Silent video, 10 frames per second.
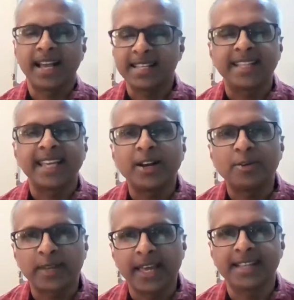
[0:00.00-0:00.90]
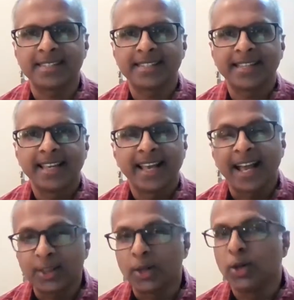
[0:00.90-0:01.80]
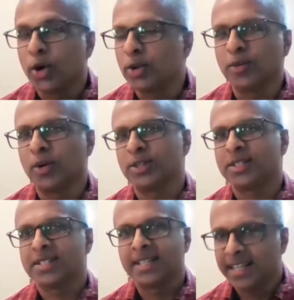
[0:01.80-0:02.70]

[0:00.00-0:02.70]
as the King of Kings and the Lord of Lords.